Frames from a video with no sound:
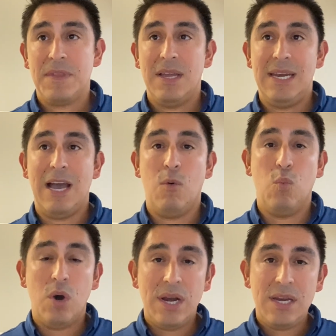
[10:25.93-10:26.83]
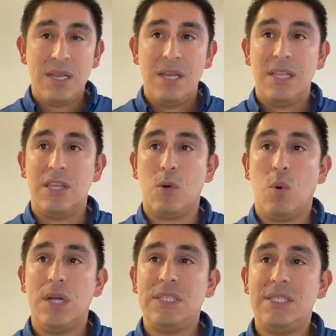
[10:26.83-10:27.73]
Now, one, the
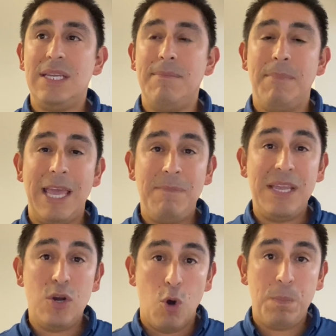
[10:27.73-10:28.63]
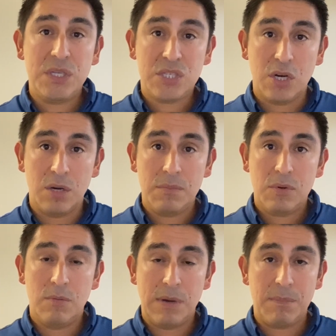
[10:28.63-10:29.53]
quantity may be an open term.
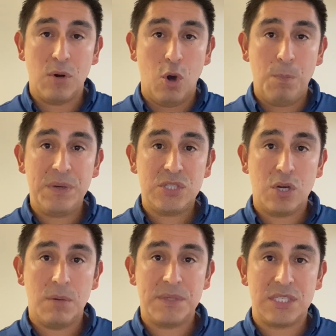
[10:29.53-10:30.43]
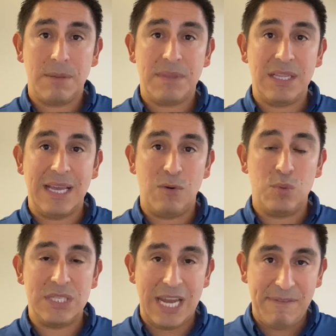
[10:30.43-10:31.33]
Remember, open term is something that
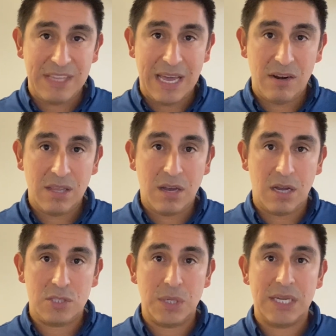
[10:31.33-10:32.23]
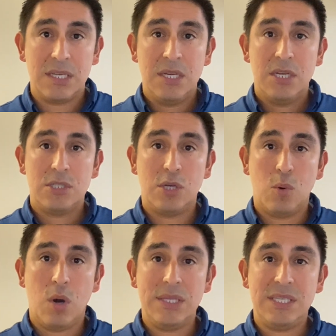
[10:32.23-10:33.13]
was left out of the contract. So
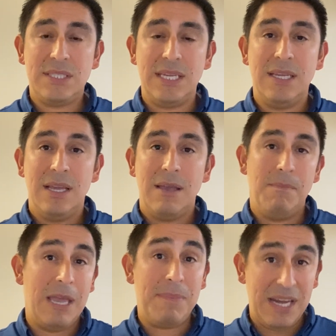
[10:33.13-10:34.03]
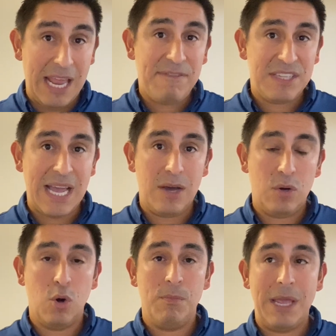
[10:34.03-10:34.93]
quantity may be left out
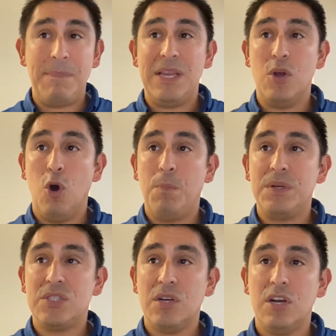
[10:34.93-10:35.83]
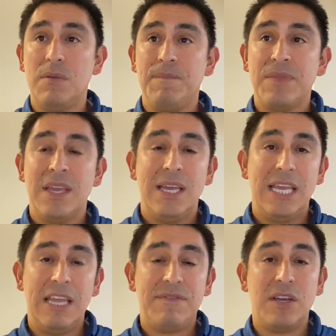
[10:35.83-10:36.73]
or may be an open term
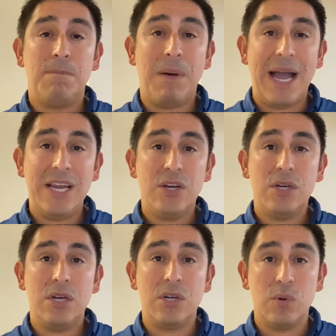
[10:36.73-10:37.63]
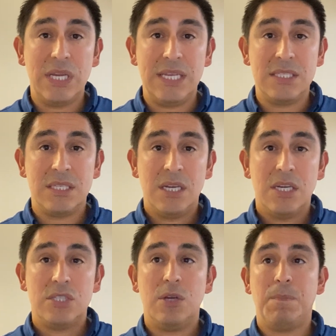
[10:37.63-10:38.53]
if the buyer agrees
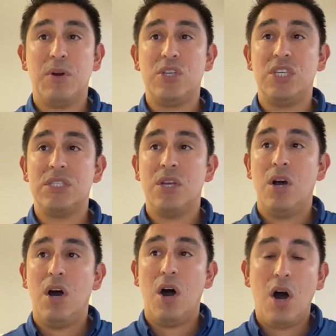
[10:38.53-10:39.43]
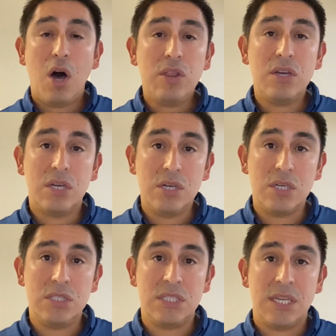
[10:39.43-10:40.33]
to purchase all the
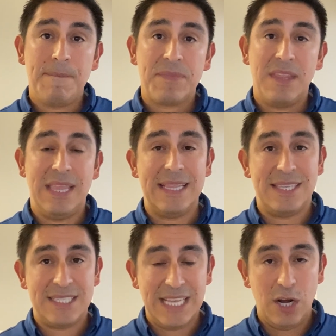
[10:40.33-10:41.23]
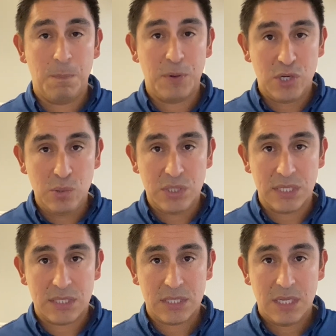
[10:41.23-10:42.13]
goods that the seller
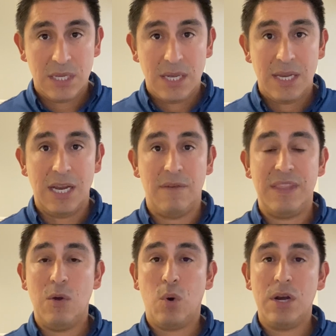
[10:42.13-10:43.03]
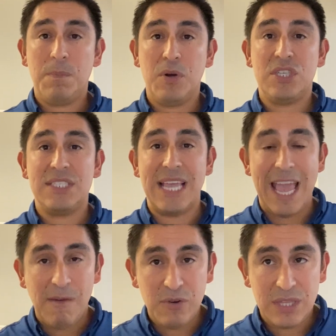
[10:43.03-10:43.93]
produces. Now, if they want to purchase
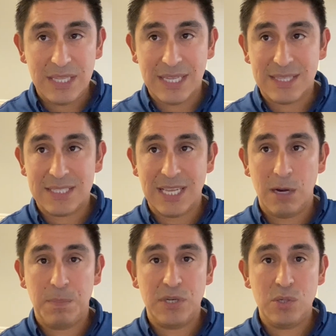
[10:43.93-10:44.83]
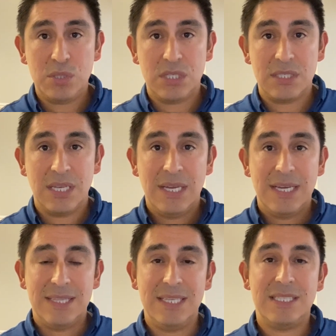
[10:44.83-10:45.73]
everything that the seller produces,
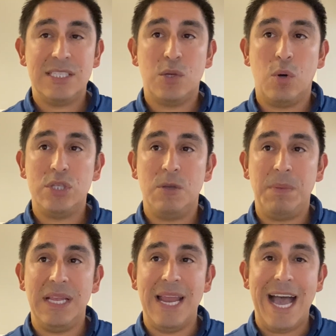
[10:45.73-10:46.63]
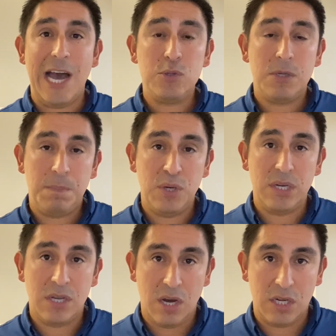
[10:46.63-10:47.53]
this is going to be an
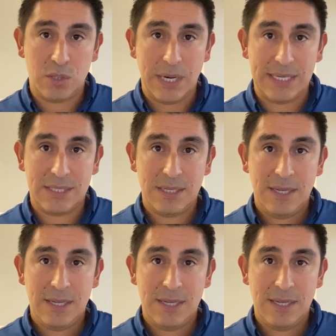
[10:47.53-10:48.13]
output contract.